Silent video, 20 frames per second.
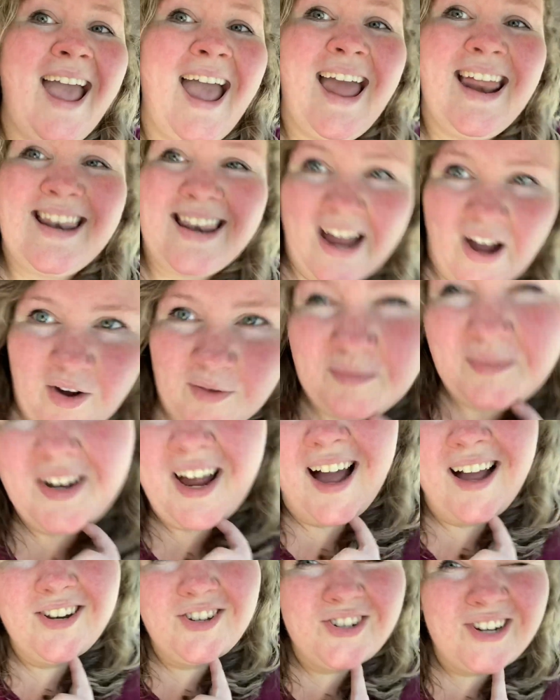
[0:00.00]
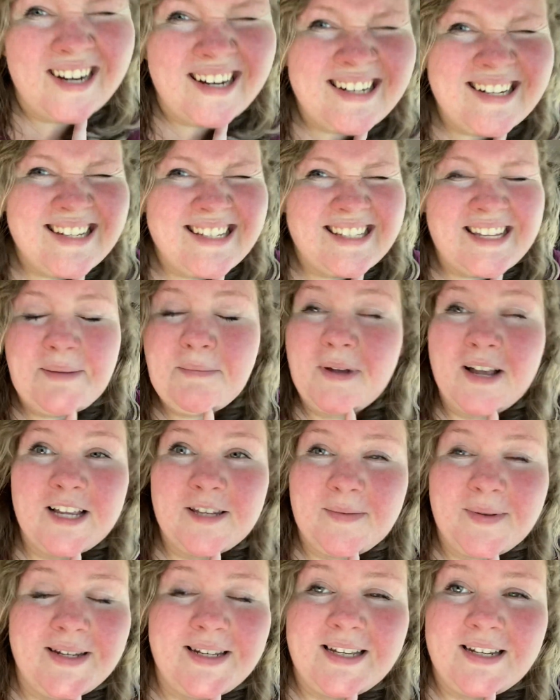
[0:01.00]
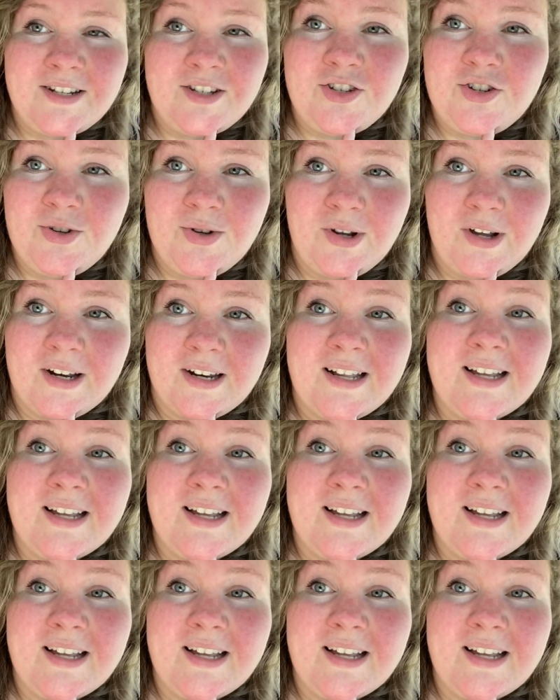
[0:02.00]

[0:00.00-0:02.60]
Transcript: And now I'm not trying to say my husband didn't do good